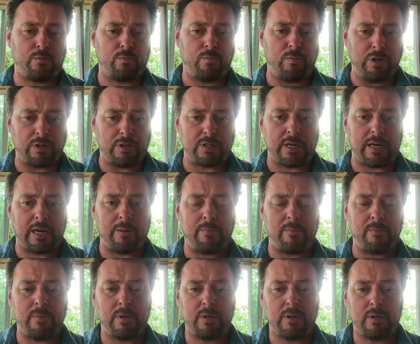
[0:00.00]
real
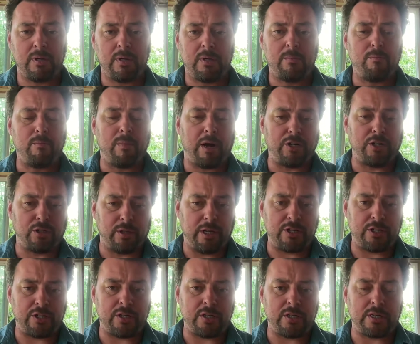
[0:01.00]
time
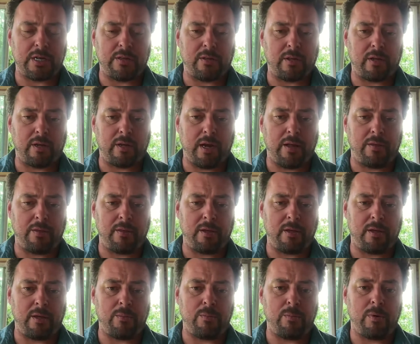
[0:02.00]
modulations and
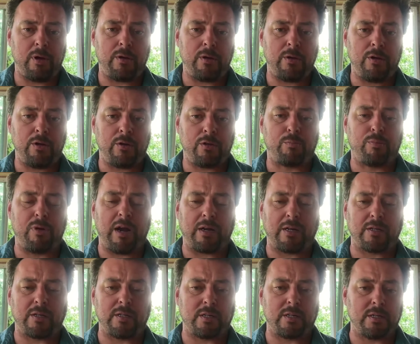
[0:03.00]
the
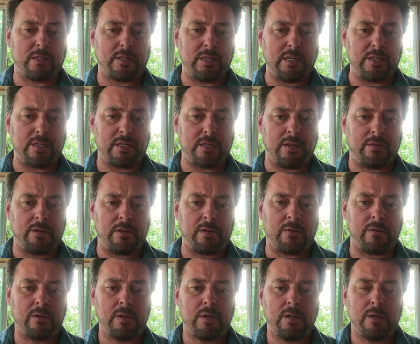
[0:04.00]
practices in season and
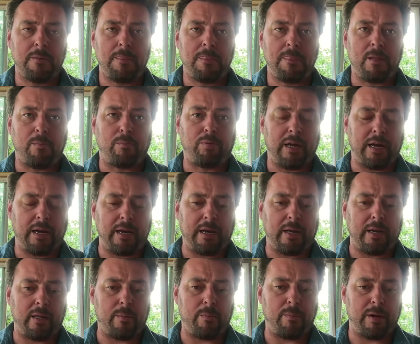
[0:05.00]
the planning
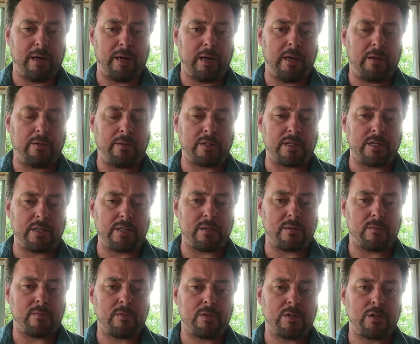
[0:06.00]
in the beginning of the
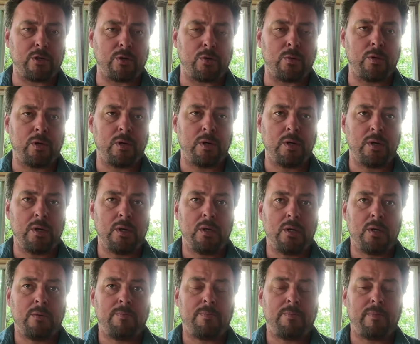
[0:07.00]
season. So
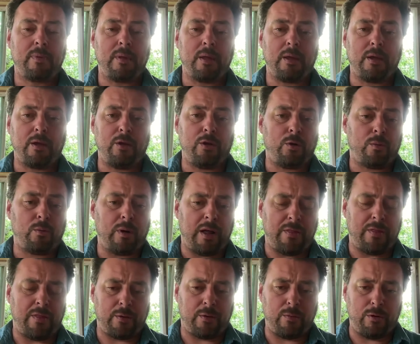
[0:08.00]

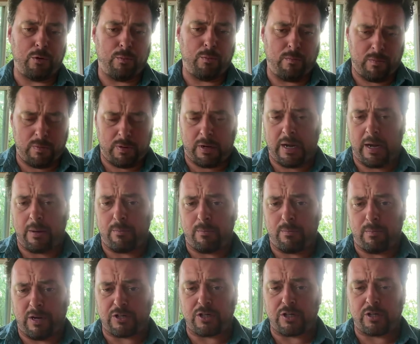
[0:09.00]
I think you
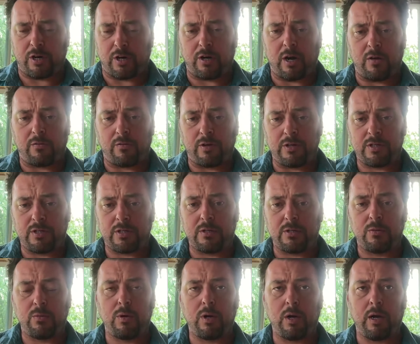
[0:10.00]
again mentioned our
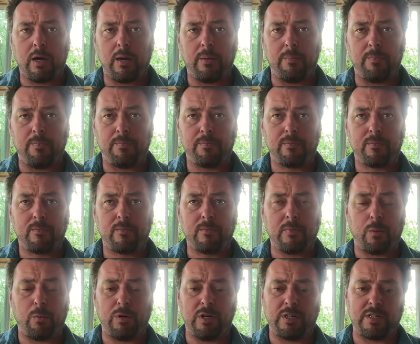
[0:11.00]
conference.
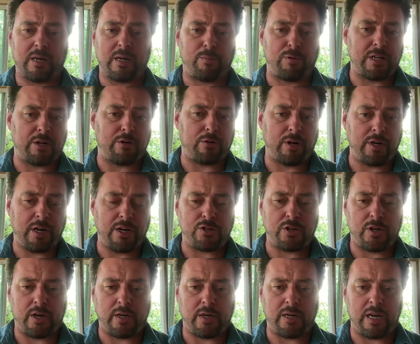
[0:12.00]
We just had a presenter on
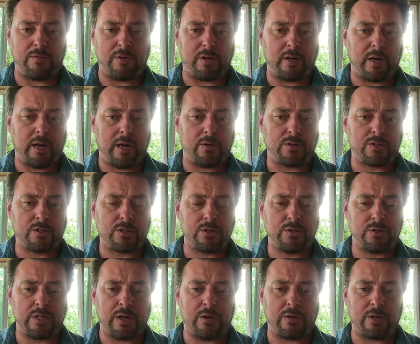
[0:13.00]
yesterday, David Knaus,
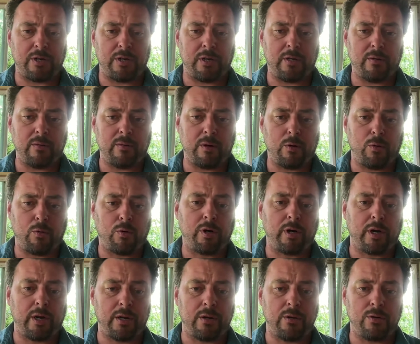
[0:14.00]
who's out in
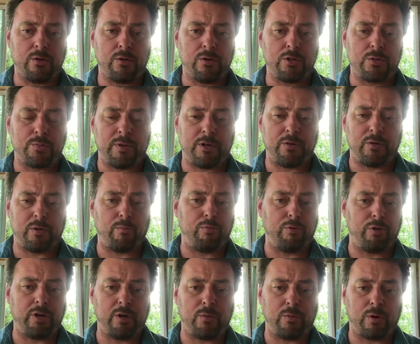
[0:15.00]
Oregon, who's been doing
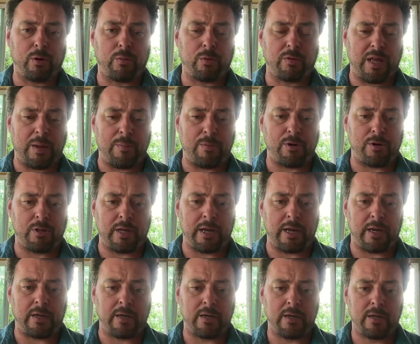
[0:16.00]
brilliant work with apical
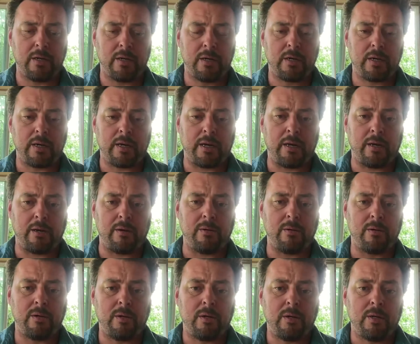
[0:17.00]
ag
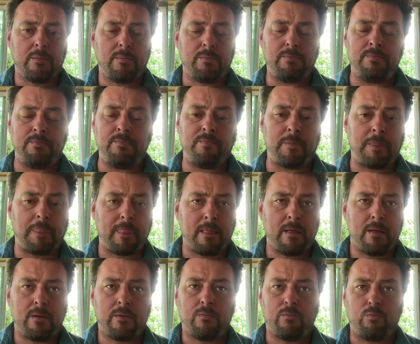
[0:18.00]
in
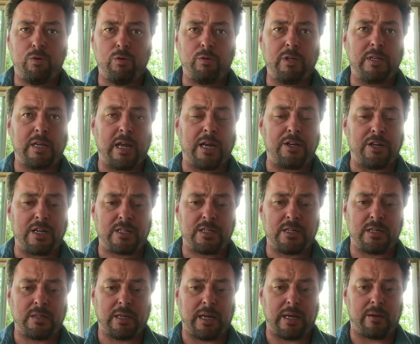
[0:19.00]
really
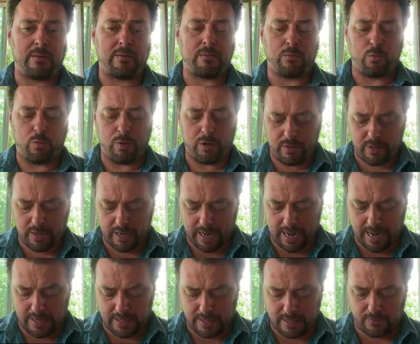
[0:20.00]
digesting like what are the
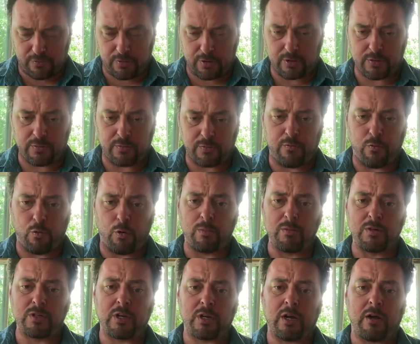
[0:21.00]
8 different
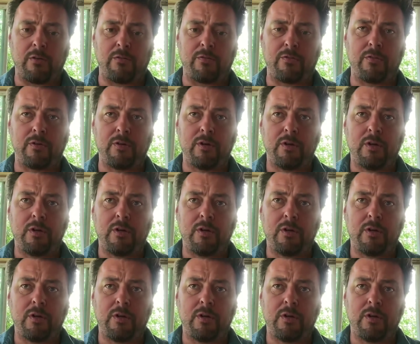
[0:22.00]
forms of